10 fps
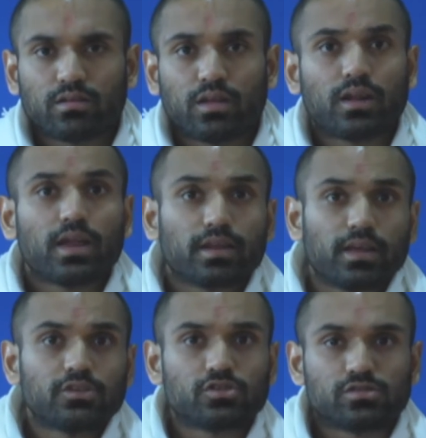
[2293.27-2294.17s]
innate
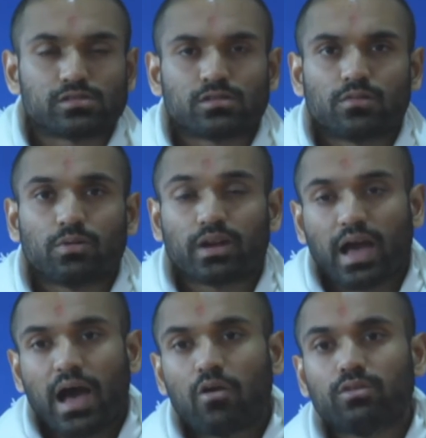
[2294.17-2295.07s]
natures. But
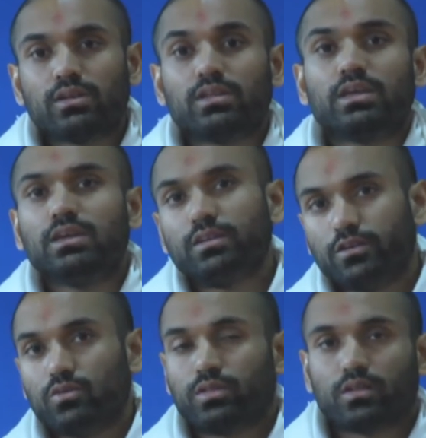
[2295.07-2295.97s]
how did he
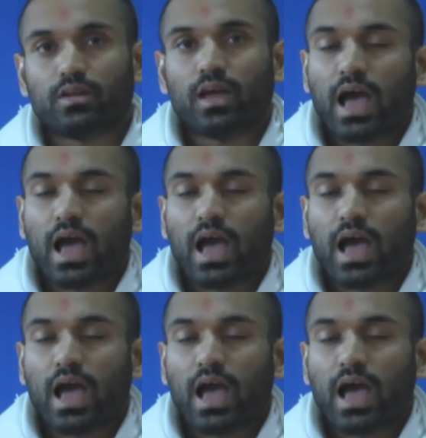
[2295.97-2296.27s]
deal with it?